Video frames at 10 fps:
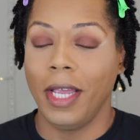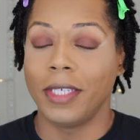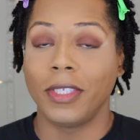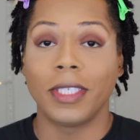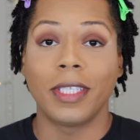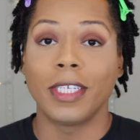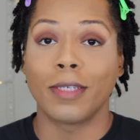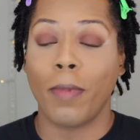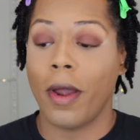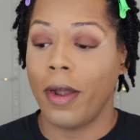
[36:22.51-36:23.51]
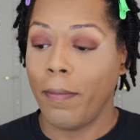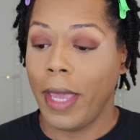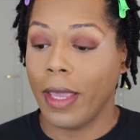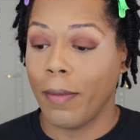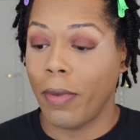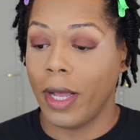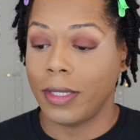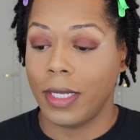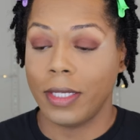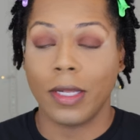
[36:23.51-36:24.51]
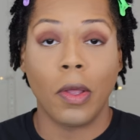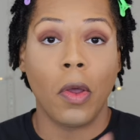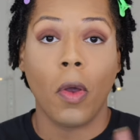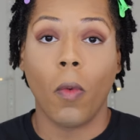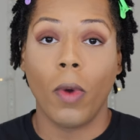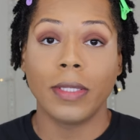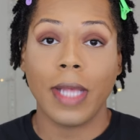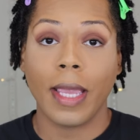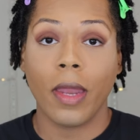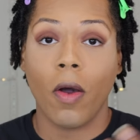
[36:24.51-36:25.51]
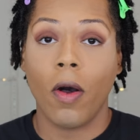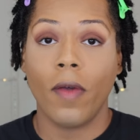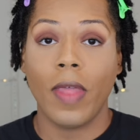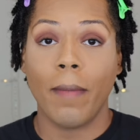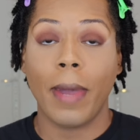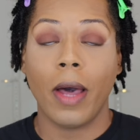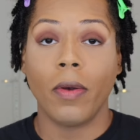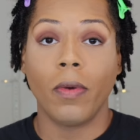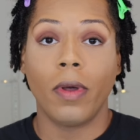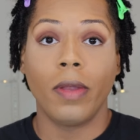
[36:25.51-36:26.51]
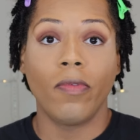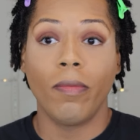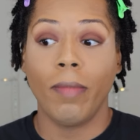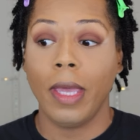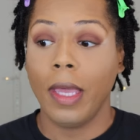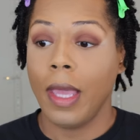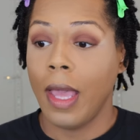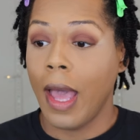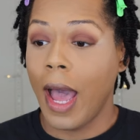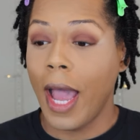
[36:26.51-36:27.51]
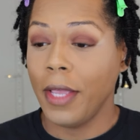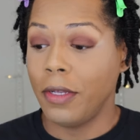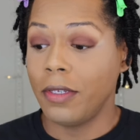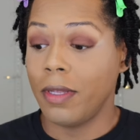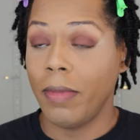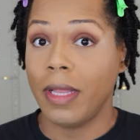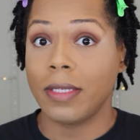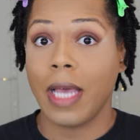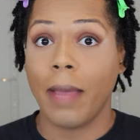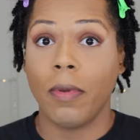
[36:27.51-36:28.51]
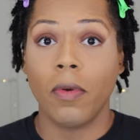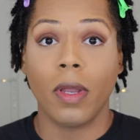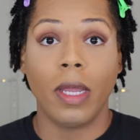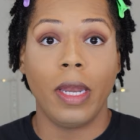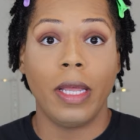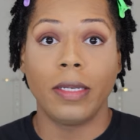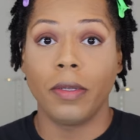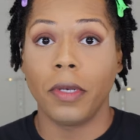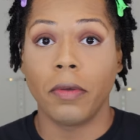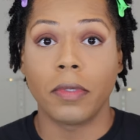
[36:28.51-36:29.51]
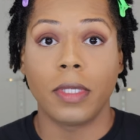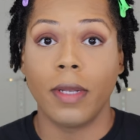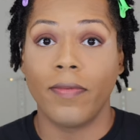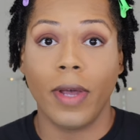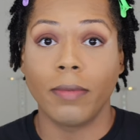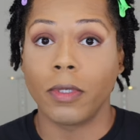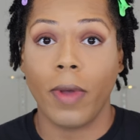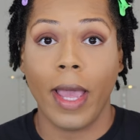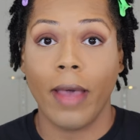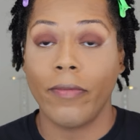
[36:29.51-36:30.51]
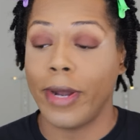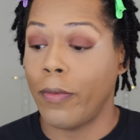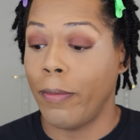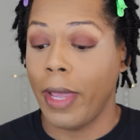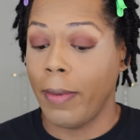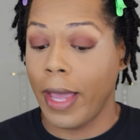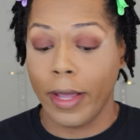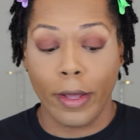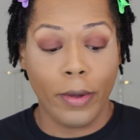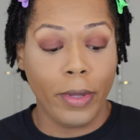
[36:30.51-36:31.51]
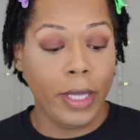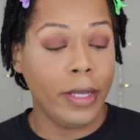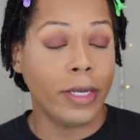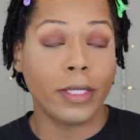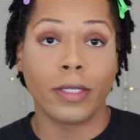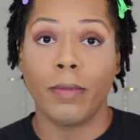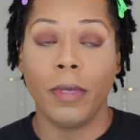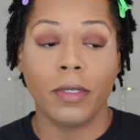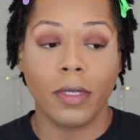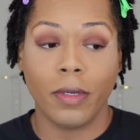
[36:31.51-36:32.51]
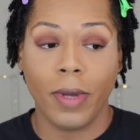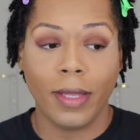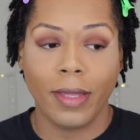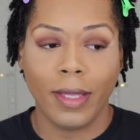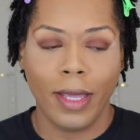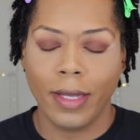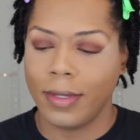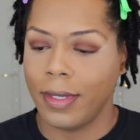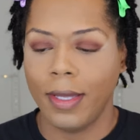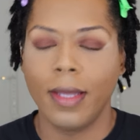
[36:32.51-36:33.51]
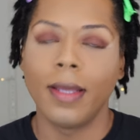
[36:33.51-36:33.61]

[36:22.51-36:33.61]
It's just, this is part of the baking process. Once I get all that powder on for me, I used to be the type who could let it, you know, sit for up to a half an hour, baby. I could go eat, listen to music, do other things